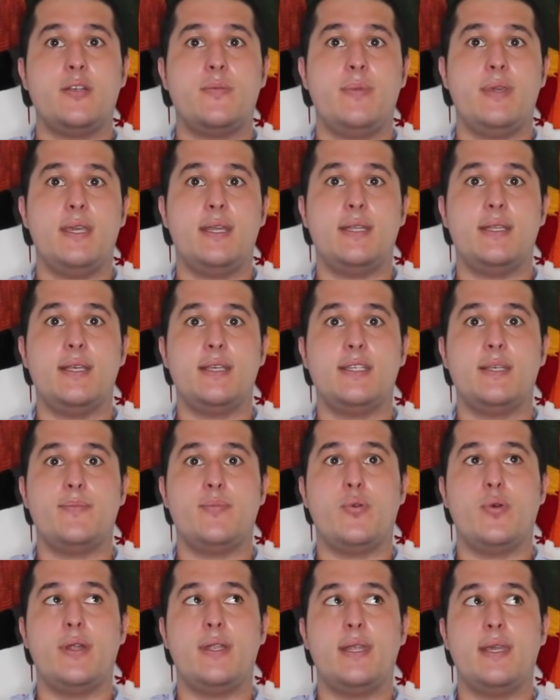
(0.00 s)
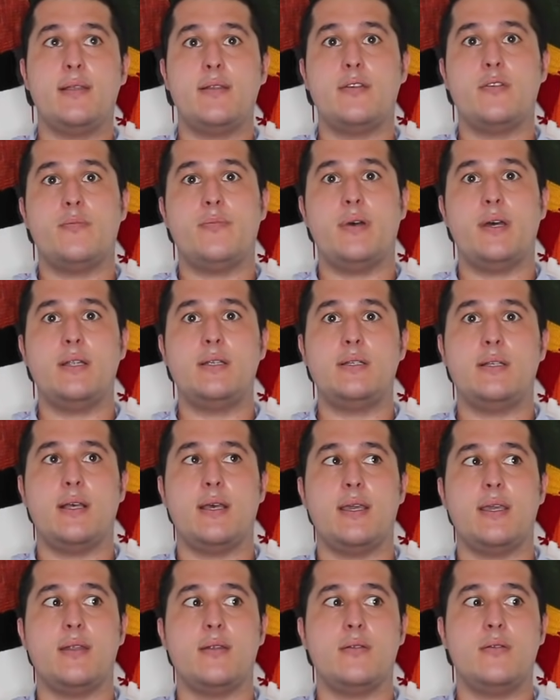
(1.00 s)
to be a disappointing little
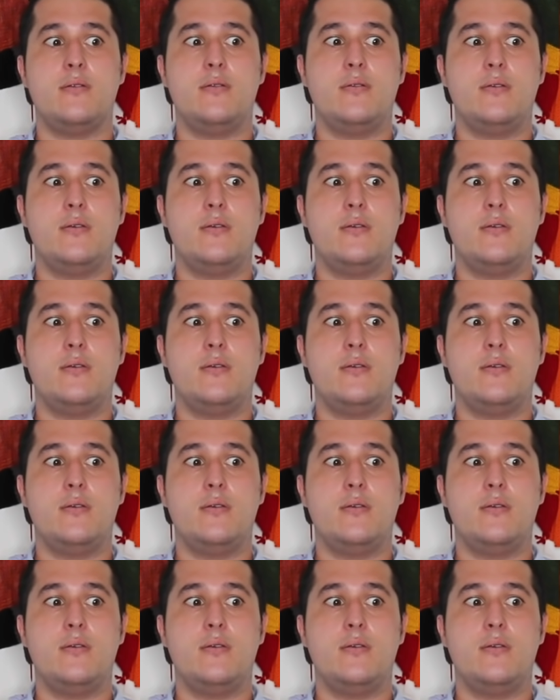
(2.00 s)
punchline.